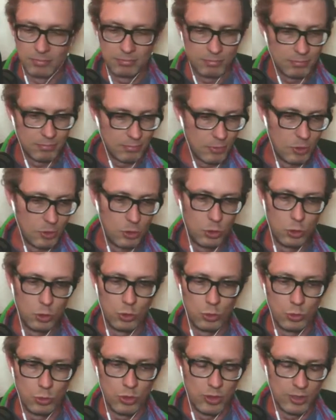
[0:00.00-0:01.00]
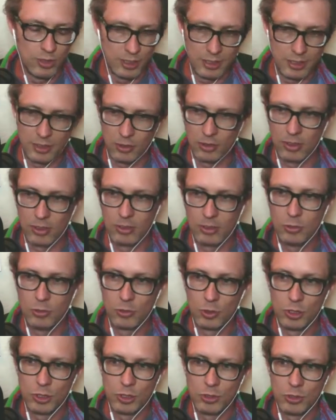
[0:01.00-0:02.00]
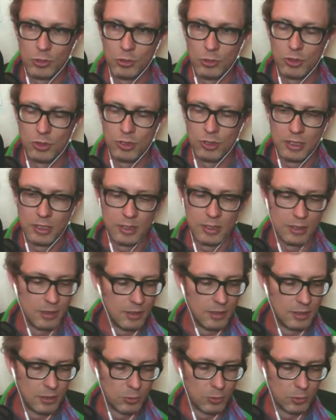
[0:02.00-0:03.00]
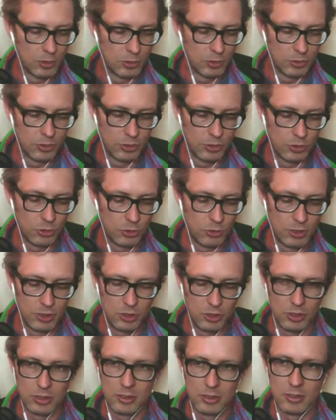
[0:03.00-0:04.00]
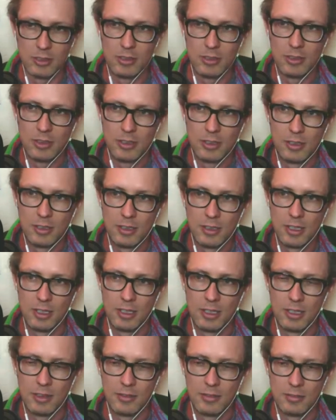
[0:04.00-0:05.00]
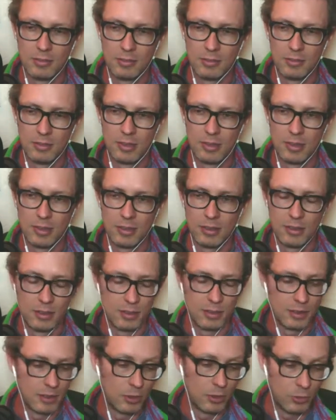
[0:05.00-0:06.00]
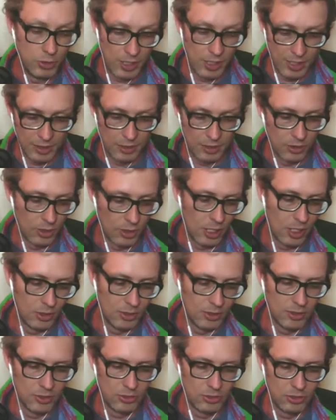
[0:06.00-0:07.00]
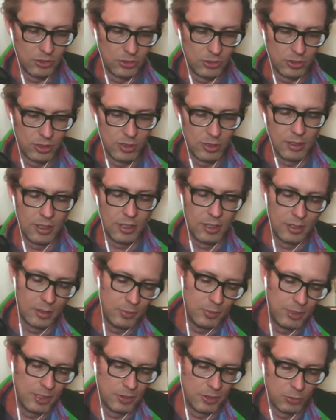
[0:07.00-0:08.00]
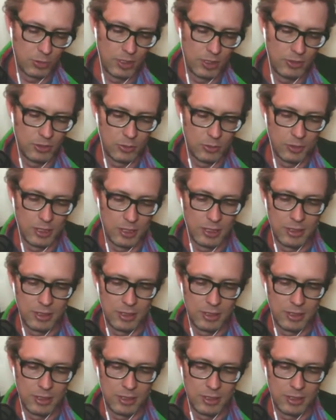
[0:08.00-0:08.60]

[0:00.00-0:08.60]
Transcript: do the thing they're going to do for you in a real situation, and then include that in your hiring decision. I mean, that's why so many